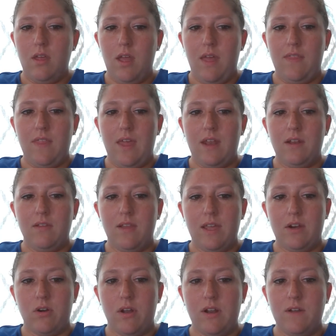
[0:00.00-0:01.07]
And then
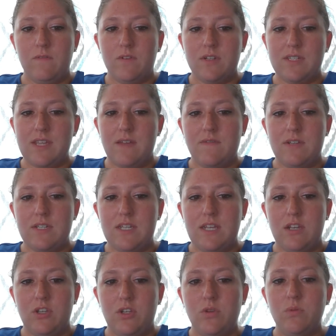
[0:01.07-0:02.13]
later on in verse
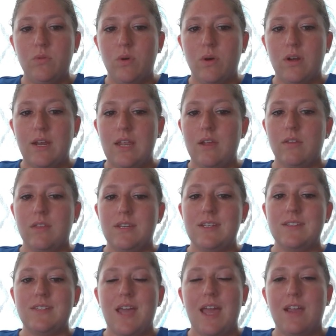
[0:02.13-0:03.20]
17, you, Lord, hear the
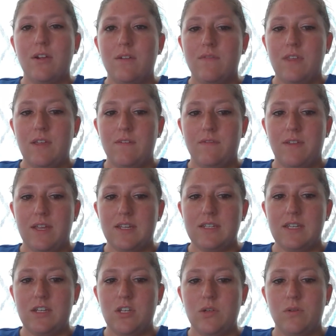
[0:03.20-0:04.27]
desire of the
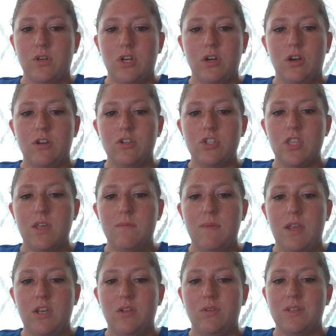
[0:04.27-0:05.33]
afflicted. You encourage them
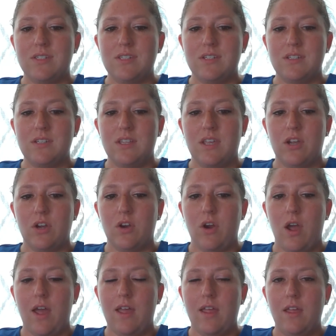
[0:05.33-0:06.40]
and you listen to their
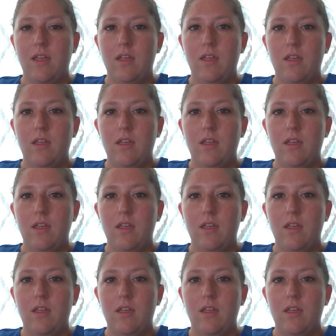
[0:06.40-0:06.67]
cry.